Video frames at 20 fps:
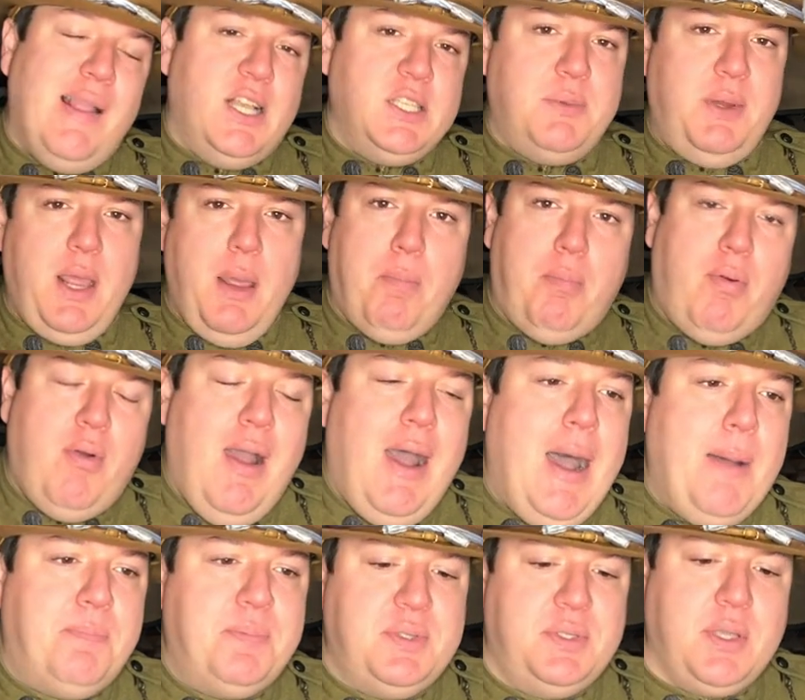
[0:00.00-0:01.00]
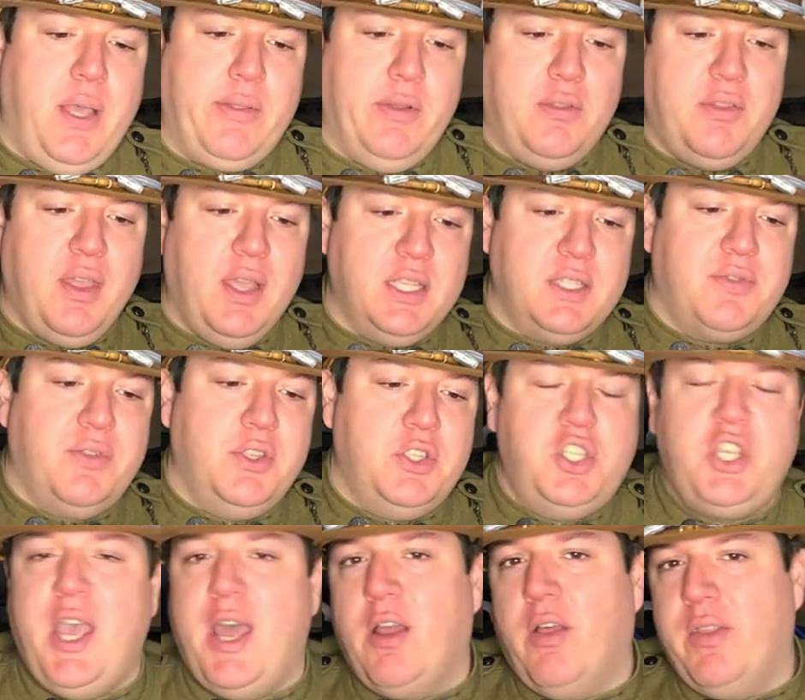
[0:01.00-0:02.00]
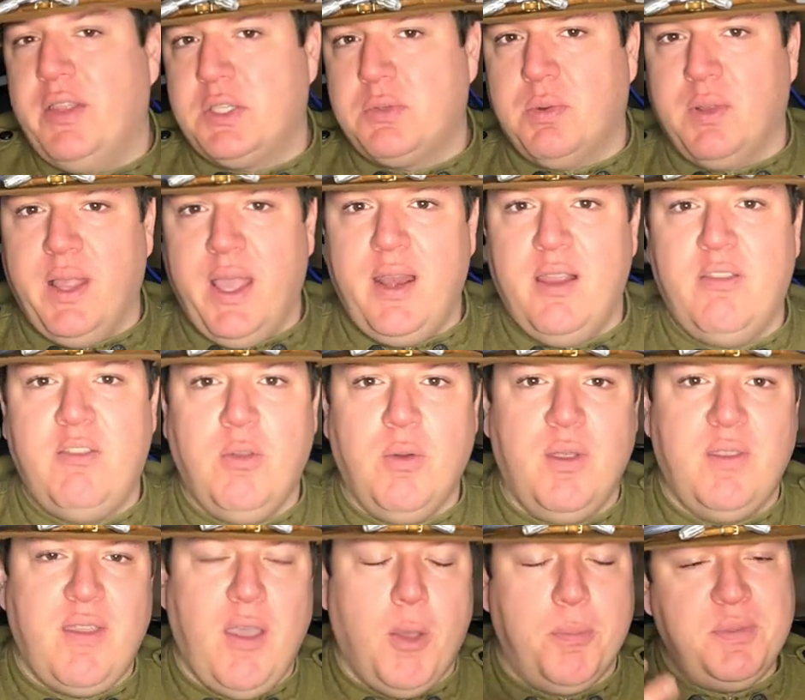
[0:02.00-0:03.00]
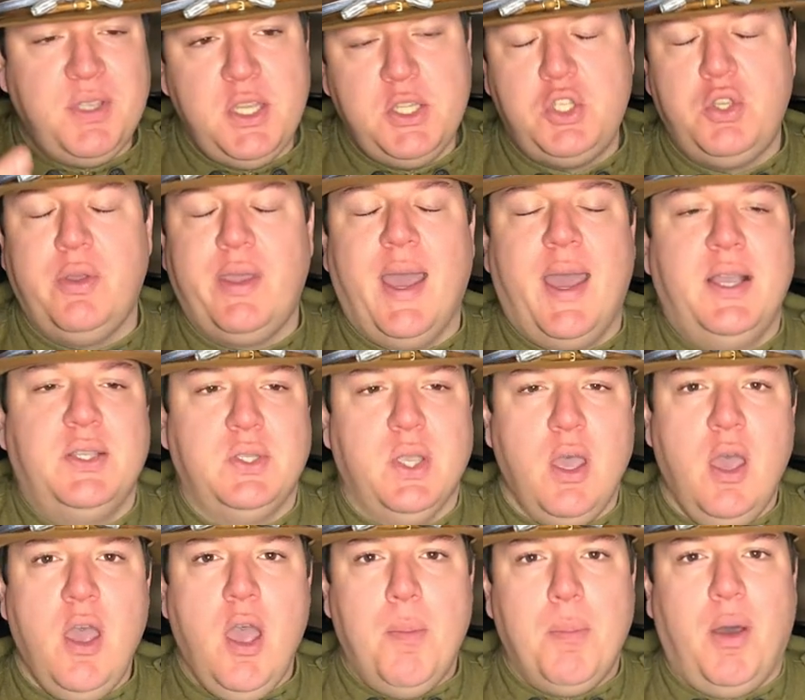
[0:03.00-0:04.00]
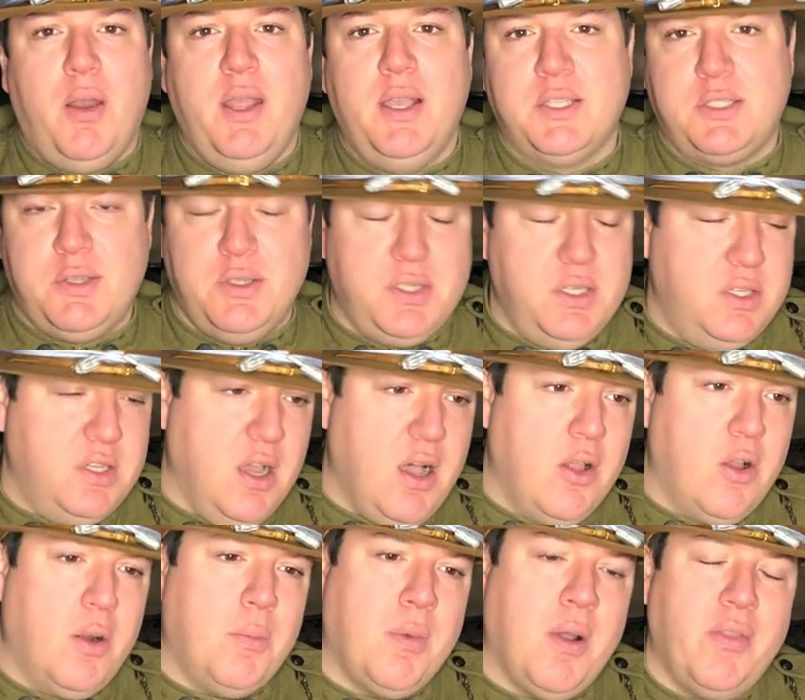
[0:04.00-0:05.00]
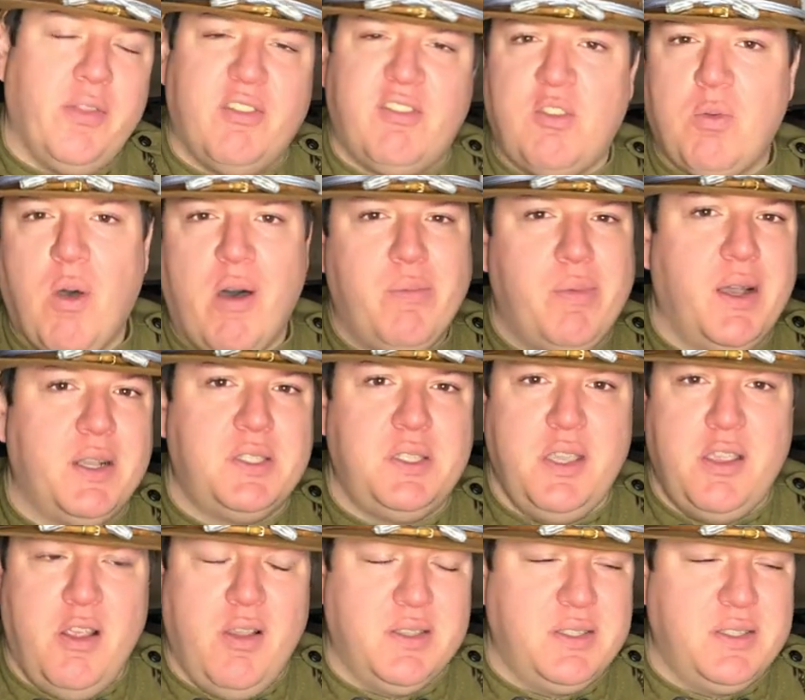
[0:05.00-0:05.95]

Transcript: I was gonna get props, other things for the channel that's related to it to help teach you guys about history. It's $1 a month, it's 12 bucks a year.